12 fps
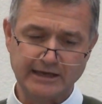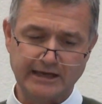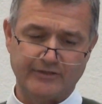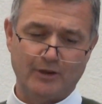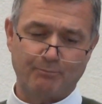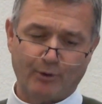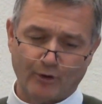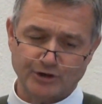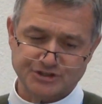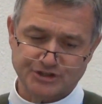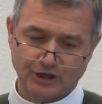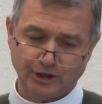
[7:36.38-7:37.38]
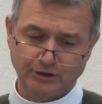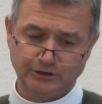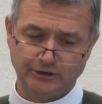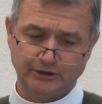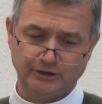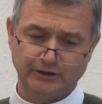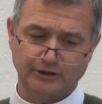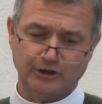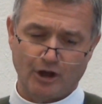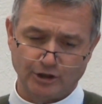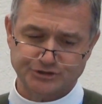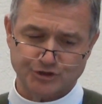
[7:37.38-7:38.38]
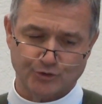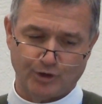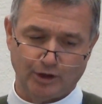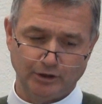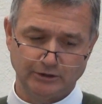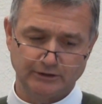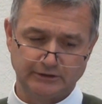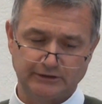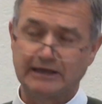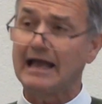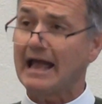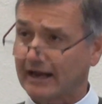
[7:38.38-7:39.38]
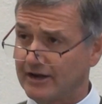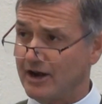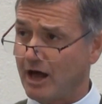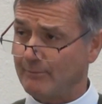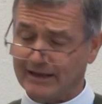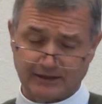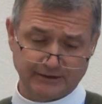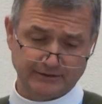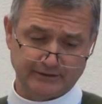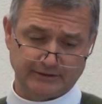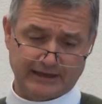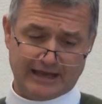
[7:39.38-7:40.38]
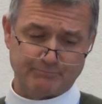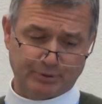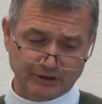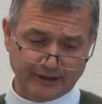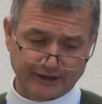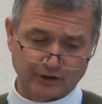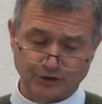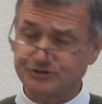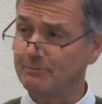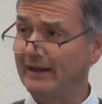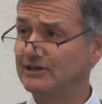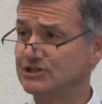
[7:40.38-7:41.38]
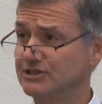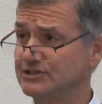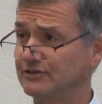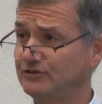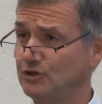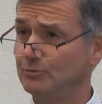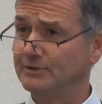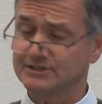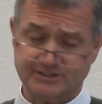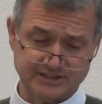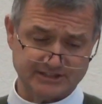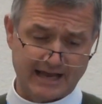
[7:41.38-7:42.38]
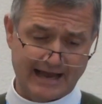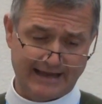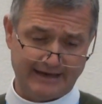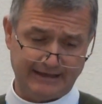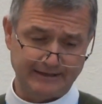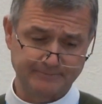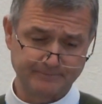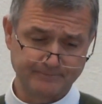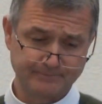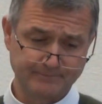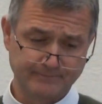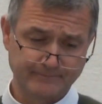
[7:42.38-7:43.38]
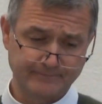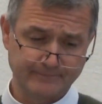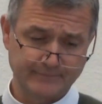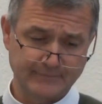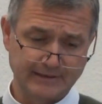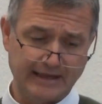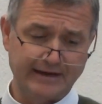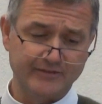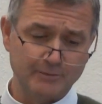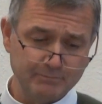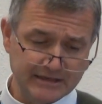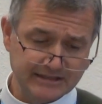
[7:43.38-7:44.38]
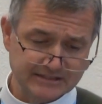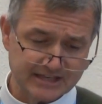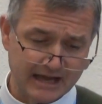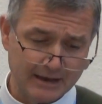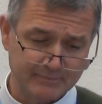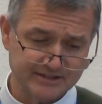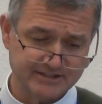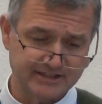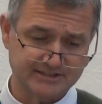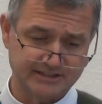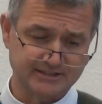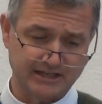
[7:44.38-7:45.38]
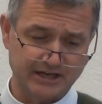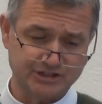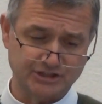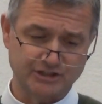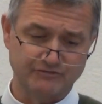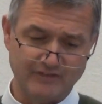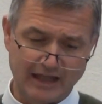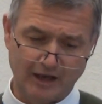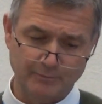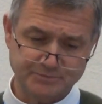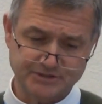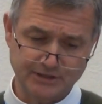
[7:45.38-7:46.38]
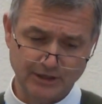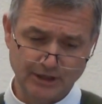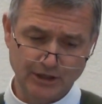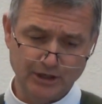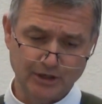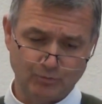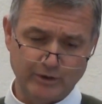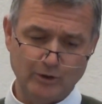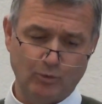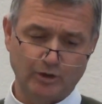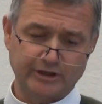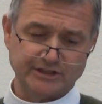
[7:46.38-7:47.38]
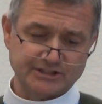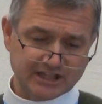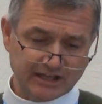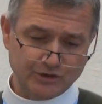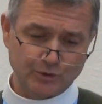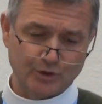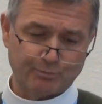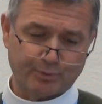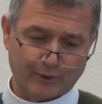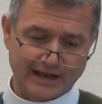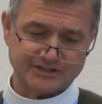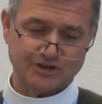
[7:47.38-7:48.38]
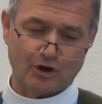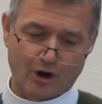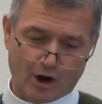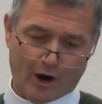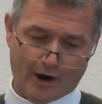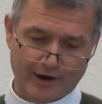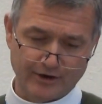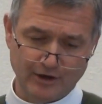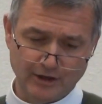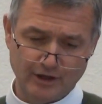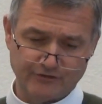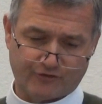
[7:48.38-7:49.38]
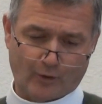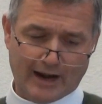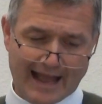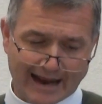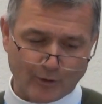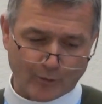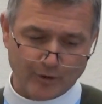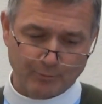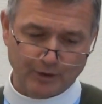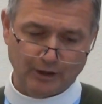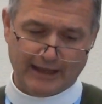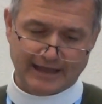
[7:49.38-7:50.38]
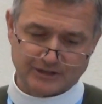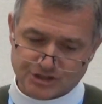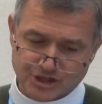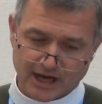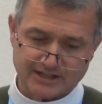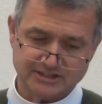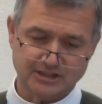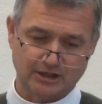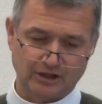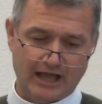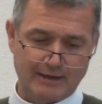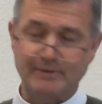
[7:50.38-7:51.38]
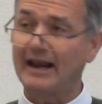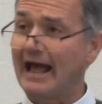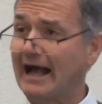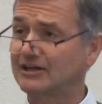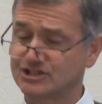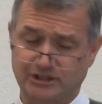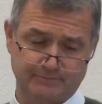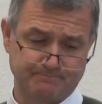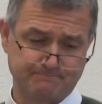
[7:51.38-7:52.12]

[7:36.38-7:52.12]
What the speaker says: in the personal, cultural, economic, and political dimensions of human society. And in the meantime, as this discussion develops, we will continue to press hard for equitable and just climate action.